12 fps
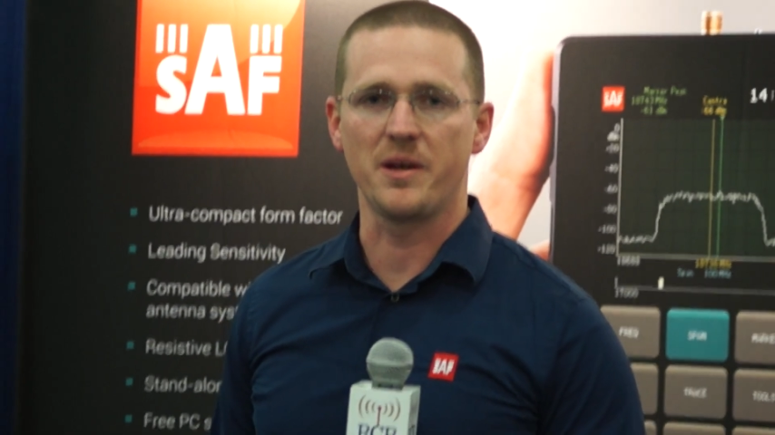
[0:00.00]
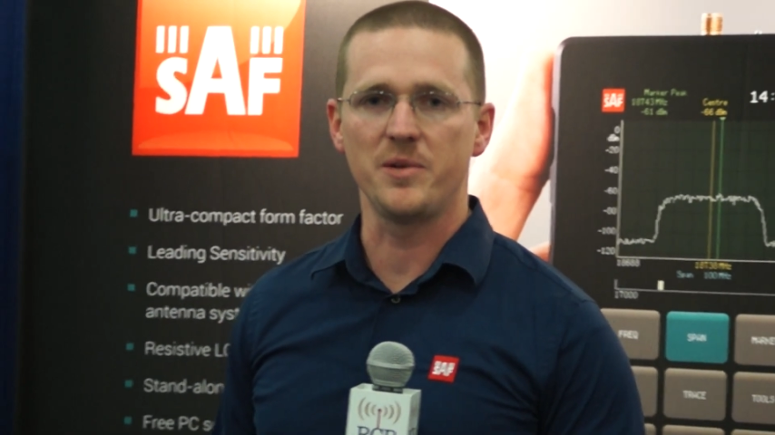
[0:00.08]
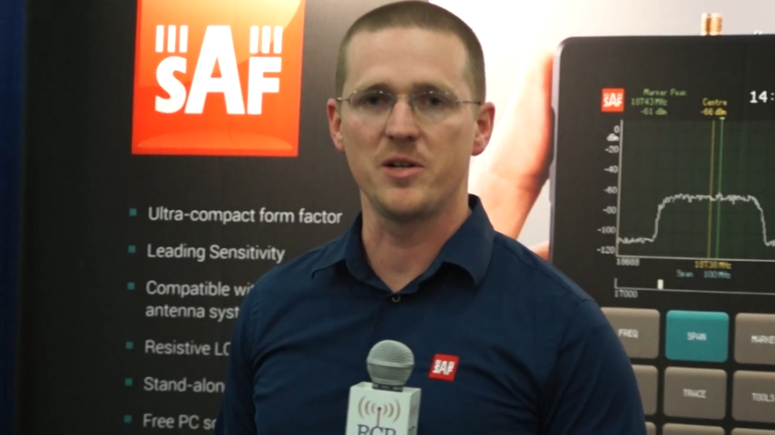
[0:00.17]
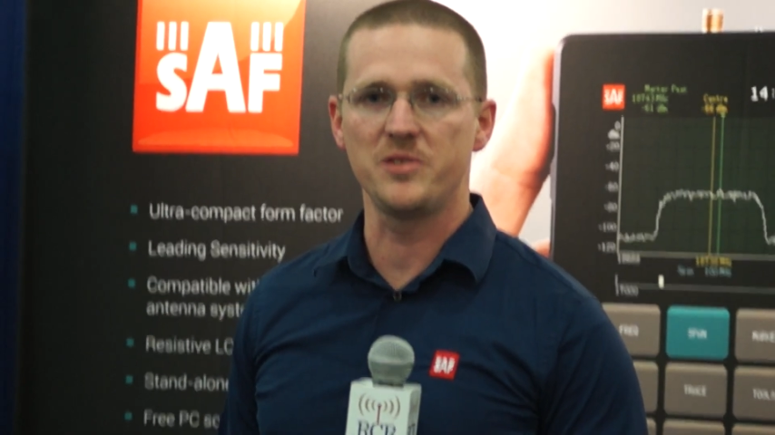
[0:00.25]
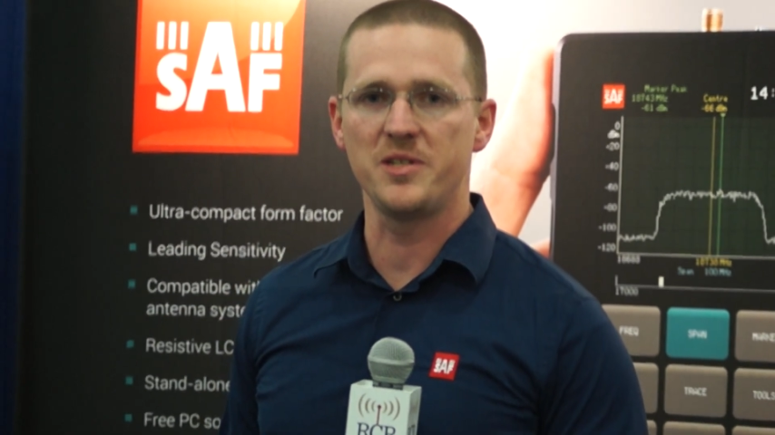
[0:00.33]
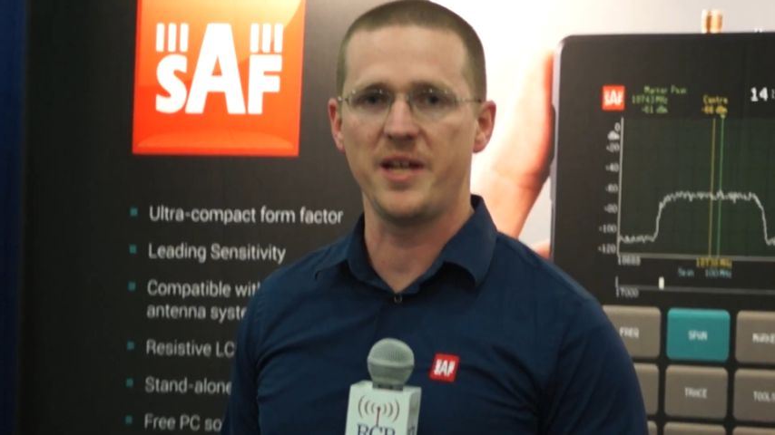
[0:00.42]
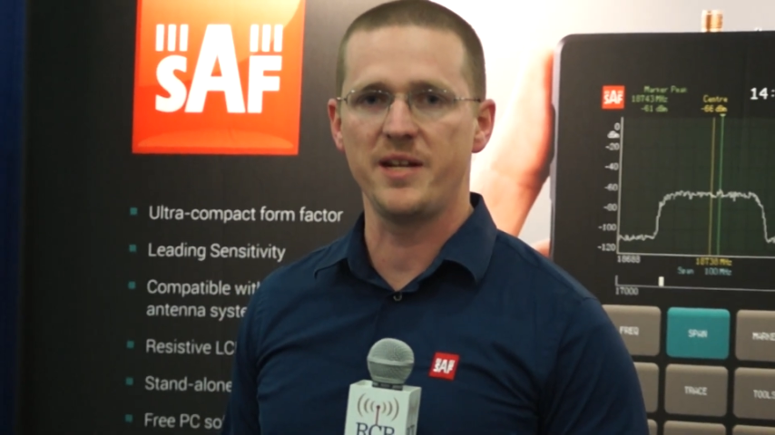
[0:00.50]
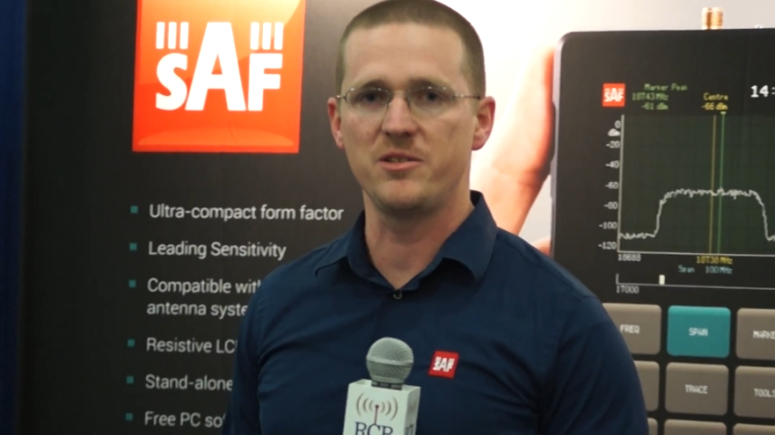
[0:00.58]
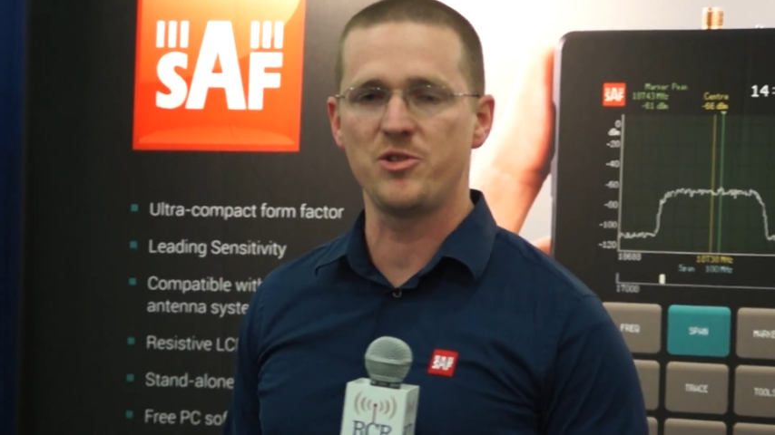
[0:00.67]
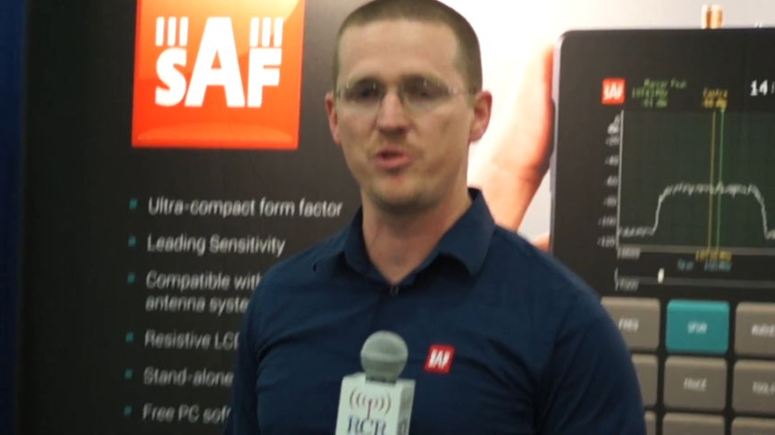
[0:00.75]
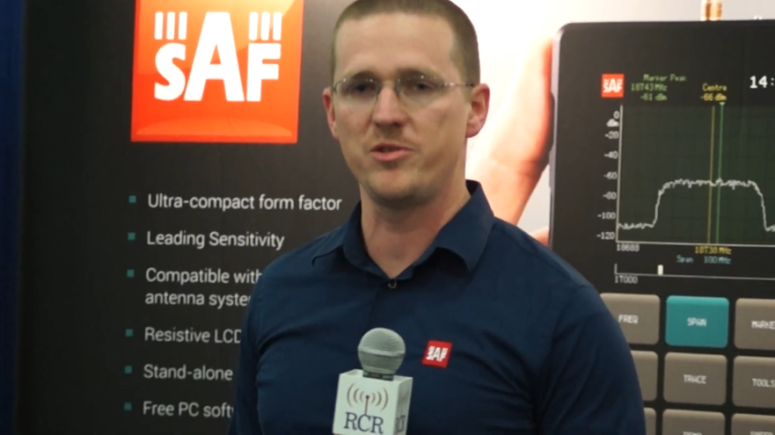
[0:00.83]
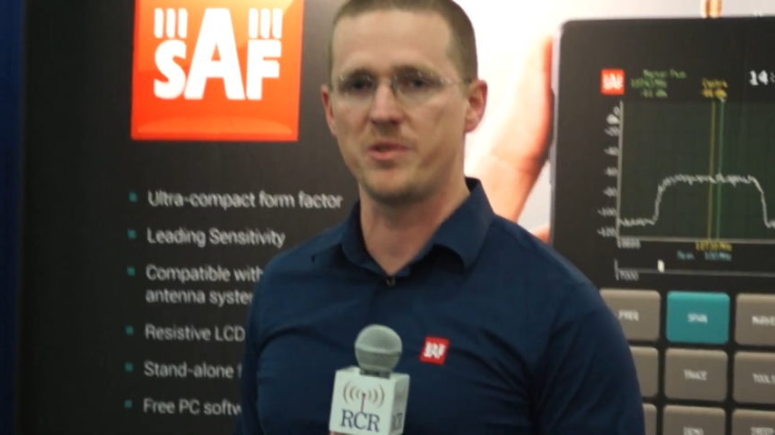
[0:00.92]
I'm here today to
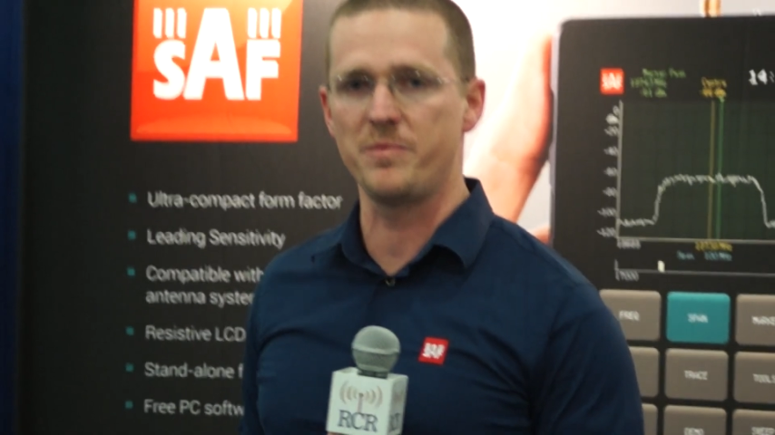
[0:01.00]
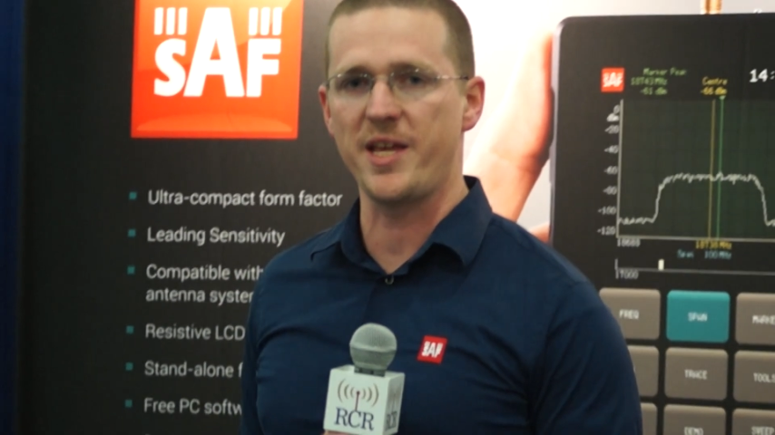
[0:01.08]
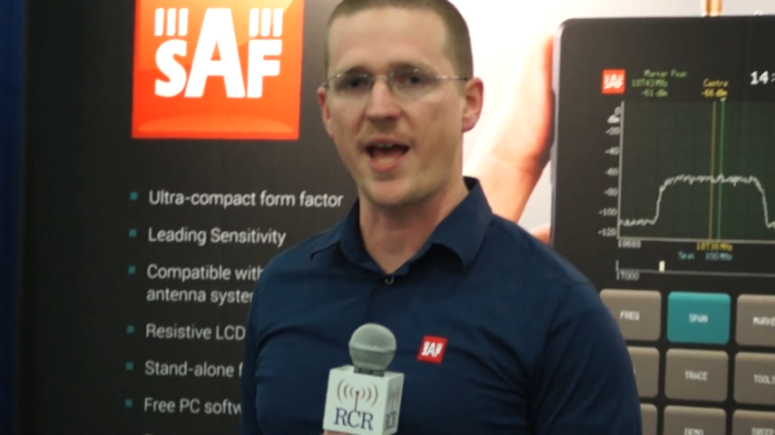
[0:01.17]
show you some of